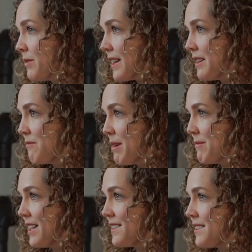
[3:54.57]
within the
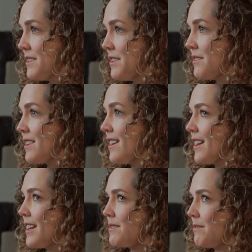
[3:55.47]
Pembina Institute
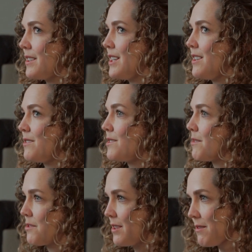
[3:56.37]
is really
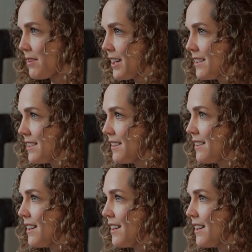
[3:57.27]
socially oriented.